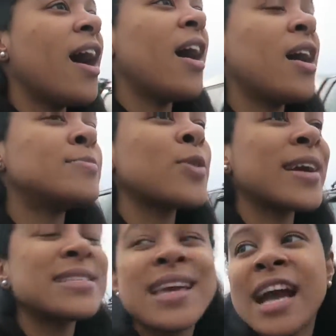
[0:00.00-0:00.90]
Um, so I
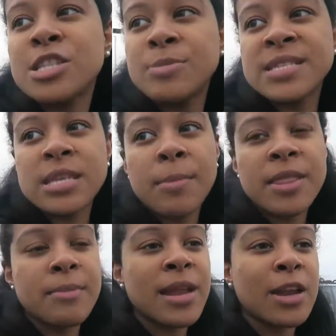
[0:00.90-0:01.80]
get to catch them in some
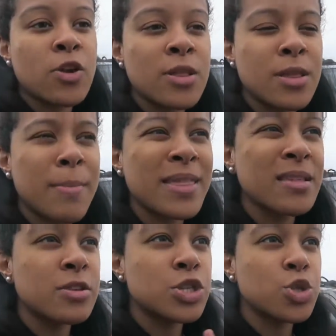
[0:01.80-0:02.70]
of them, not all of them. I
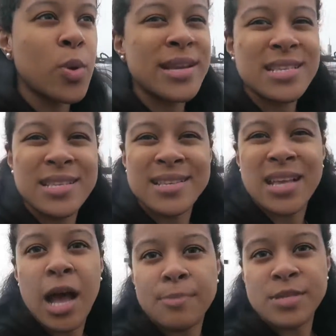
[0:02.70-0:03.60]
think there's 26
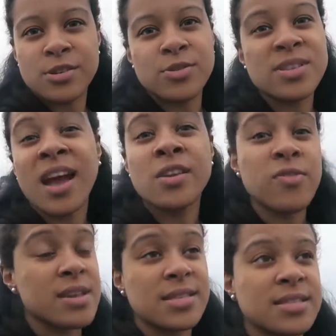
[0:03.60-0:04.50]
obstacles. I
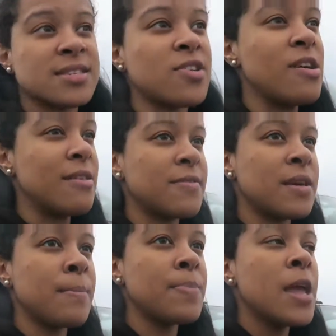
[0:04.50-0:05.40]
don't get to see all of
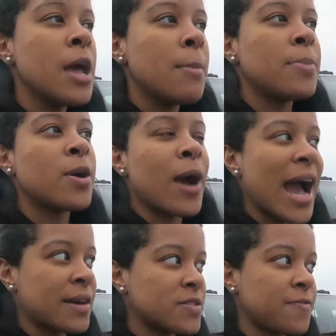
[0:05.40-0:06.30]
them, but I
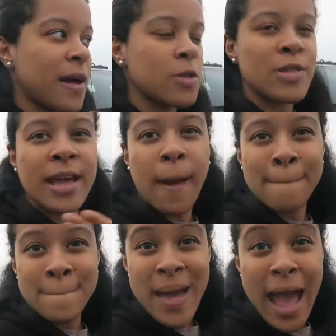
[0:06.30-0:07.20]
had to follow like a
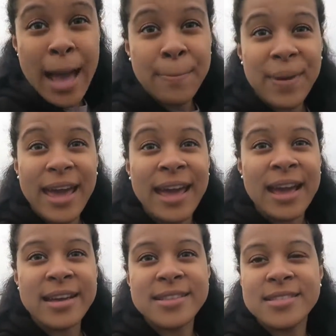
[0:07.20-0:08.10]
map
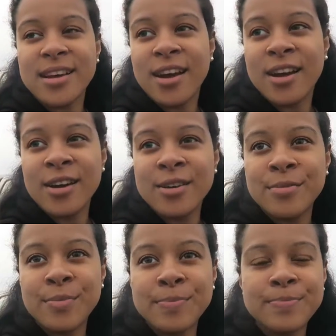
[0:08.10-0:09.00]
and
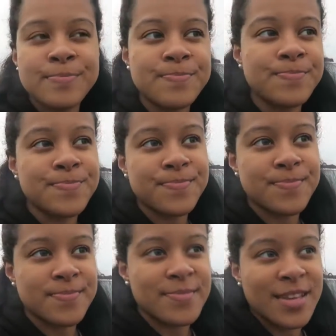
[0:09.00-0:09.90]

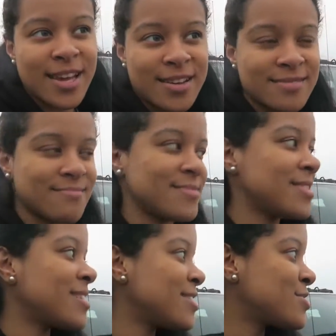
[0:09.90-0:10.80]
um, yeah
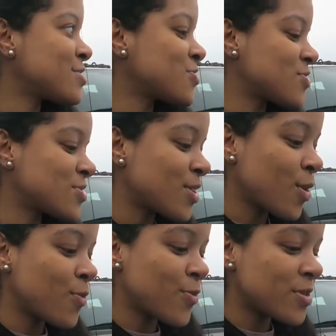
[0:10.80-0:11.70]
and I just
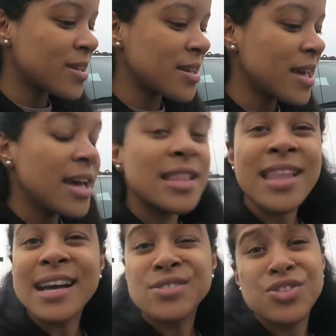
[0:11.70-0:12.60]
hopefully
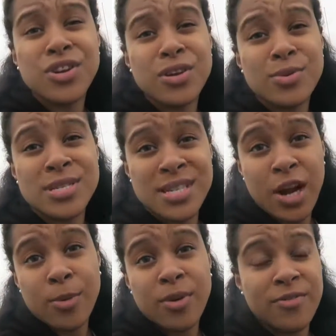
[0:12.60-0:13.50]
last year it was
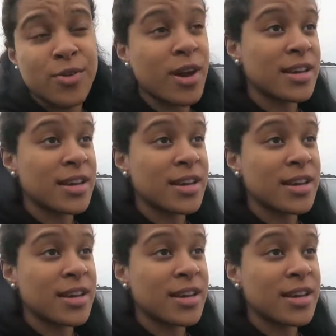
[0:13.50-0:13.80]
terrible if you